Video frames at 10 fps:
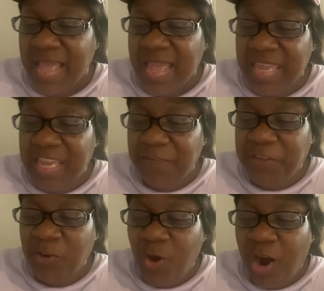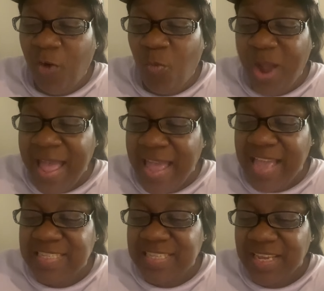If you are
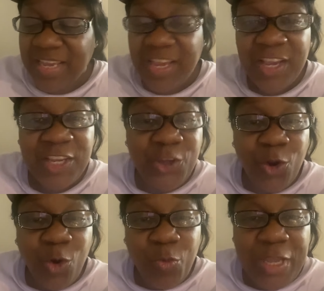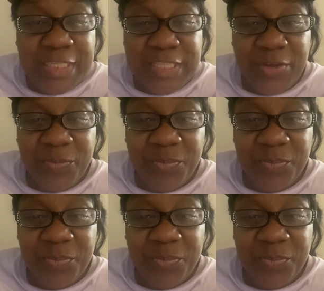wise, your wisdom